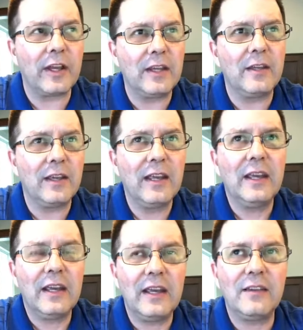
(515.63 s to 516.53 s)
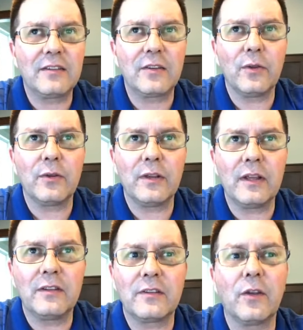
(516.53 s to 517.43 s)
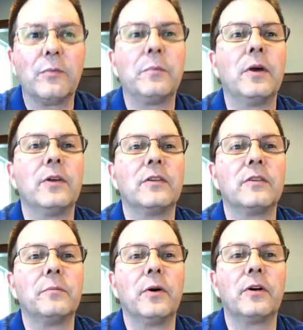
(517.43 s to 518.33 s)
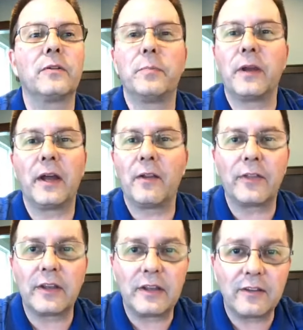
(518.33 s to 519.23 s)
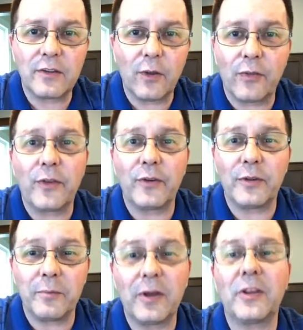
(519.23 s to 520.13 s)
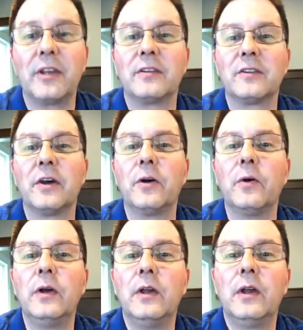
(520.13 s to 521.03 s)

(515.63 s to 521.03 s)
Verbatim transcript: He's sold millions of books, but I don't think he's sold 30 million. So,